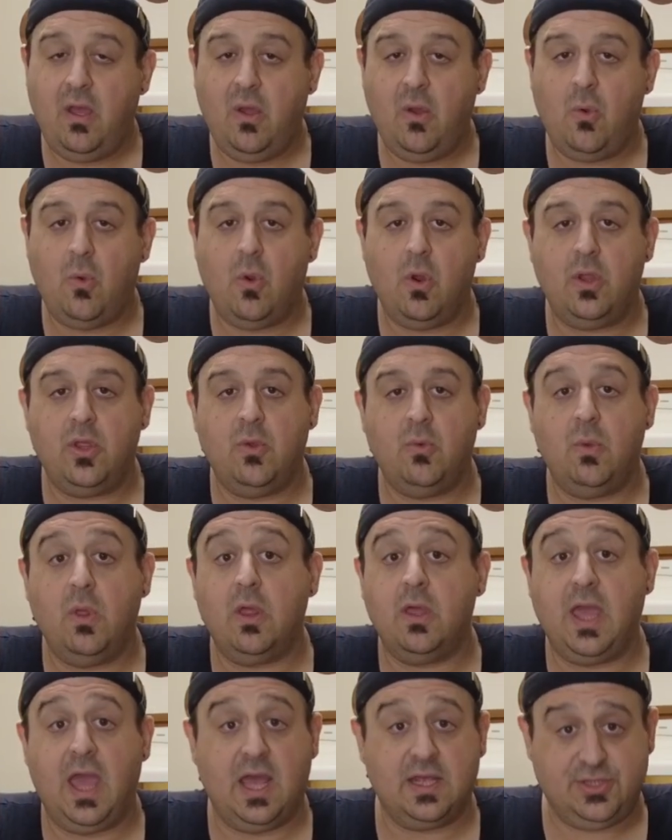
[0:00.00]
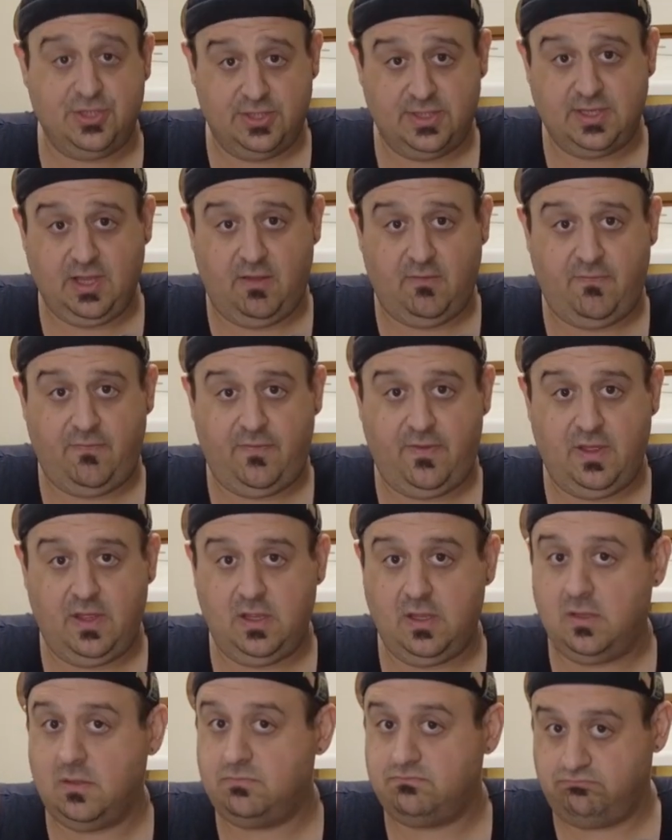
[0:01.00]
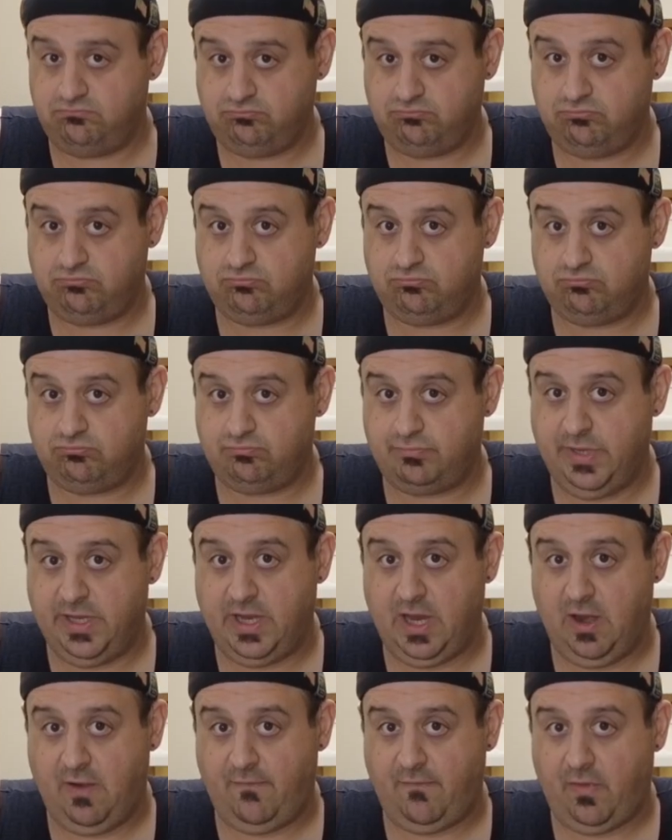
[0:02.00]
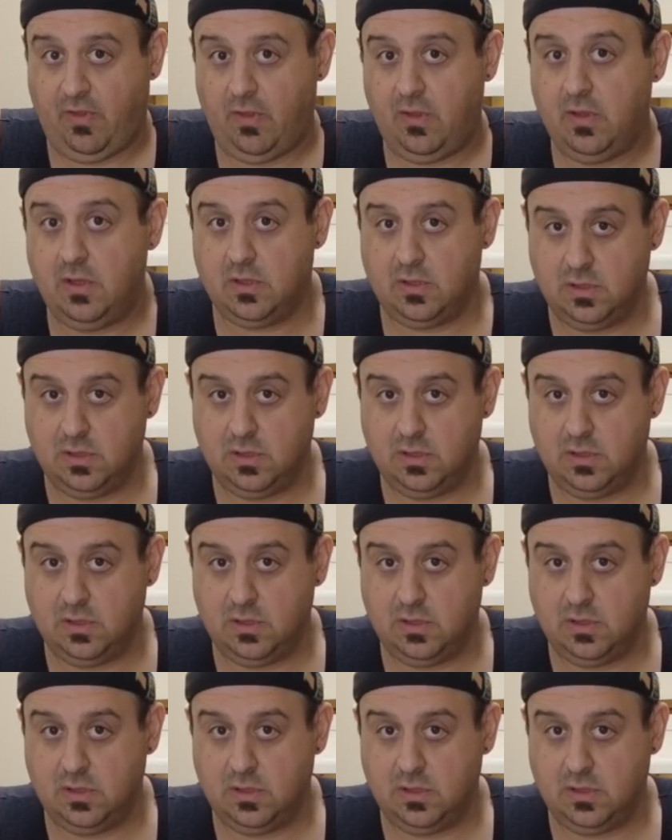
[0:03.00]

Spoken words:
or you will gas yourself. Be careful.